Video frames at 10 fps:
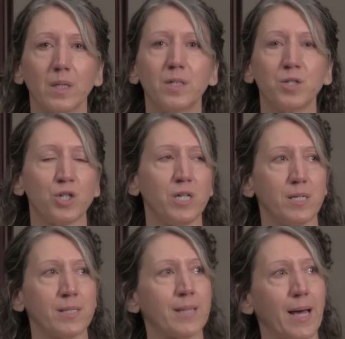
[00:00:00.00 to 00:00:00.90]
And she
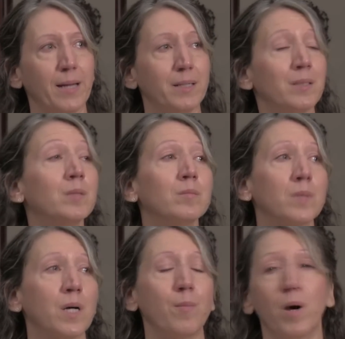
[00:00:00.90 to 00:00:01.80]
just said,
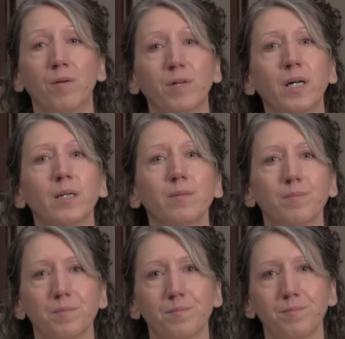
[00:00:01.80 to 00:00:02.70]
come over.
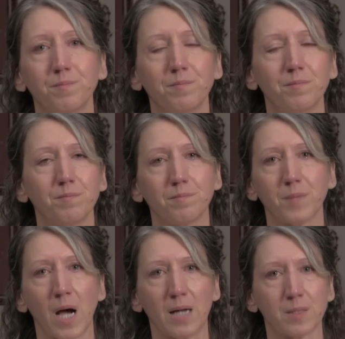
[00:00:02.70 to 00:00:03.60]

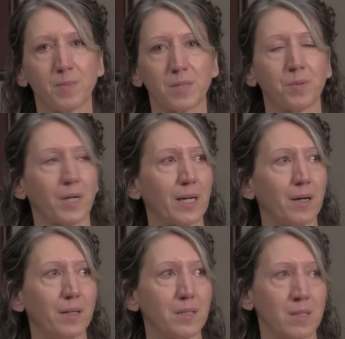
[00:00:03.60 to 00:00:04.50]
The hospice
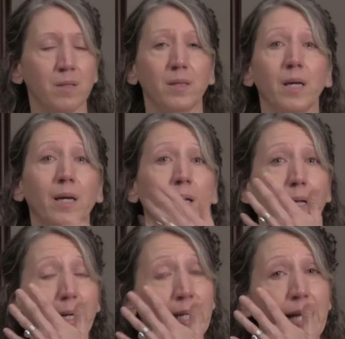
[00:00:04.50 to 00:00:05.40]
worker doesn't think
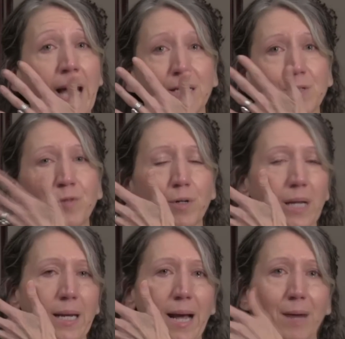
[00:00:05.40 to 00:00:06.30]
he has
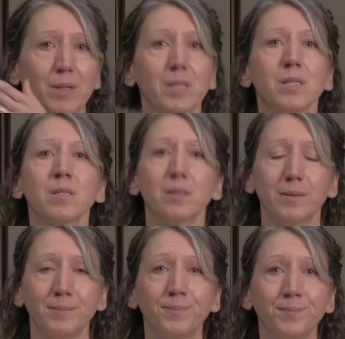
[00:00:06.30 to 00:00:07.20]
48 hours.
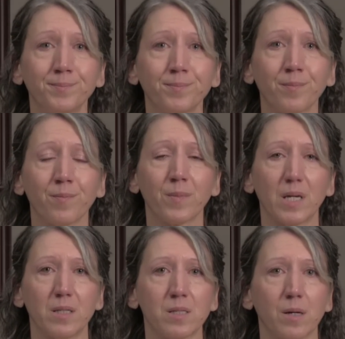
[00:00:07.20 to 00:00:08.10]

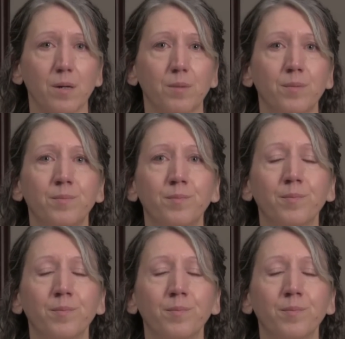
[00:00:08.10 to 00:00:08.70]
And so